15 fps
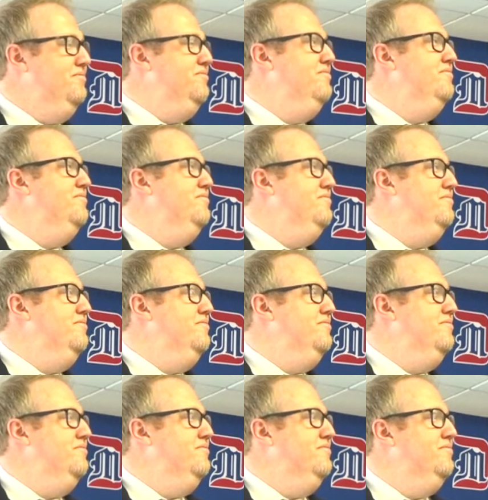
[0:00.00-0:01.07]

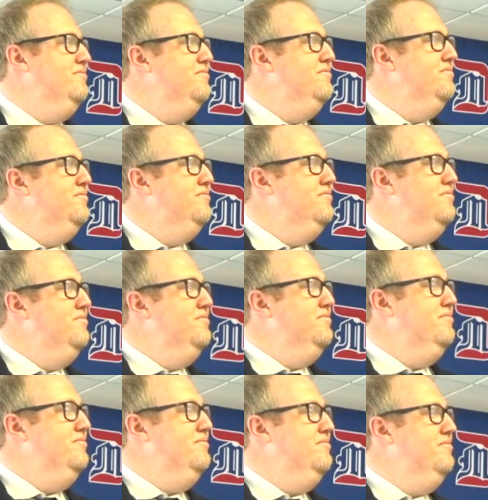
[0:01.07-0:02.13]

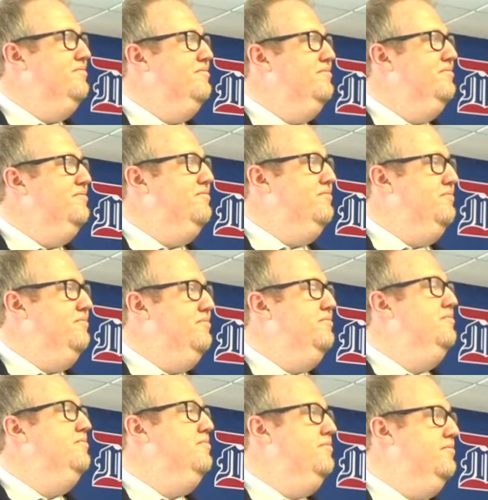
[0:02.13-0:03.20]

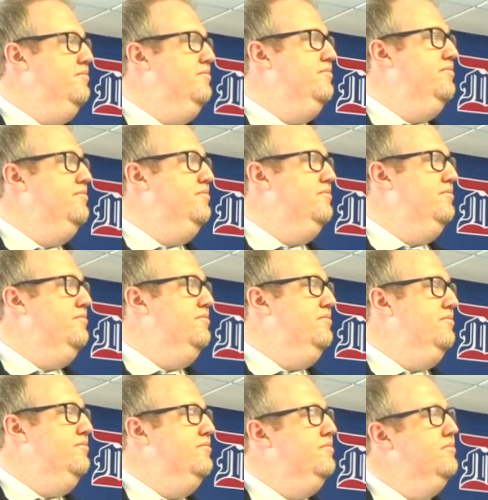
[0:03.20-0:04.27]

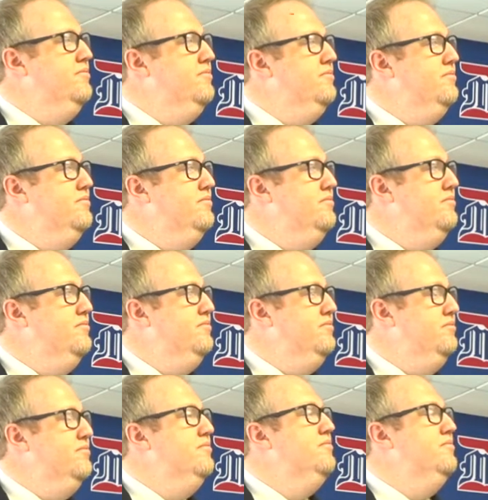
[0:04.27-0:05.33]

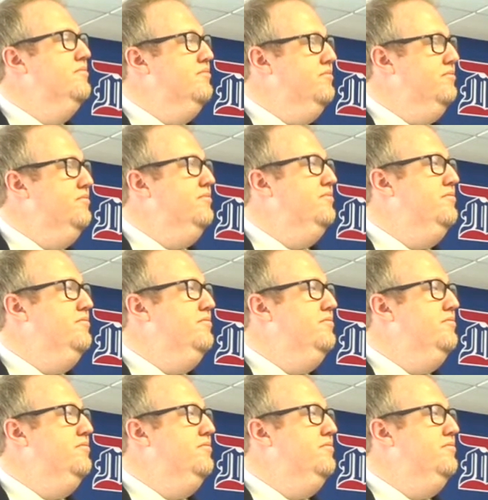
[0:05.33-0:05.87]
No words are spoken by the person on screen.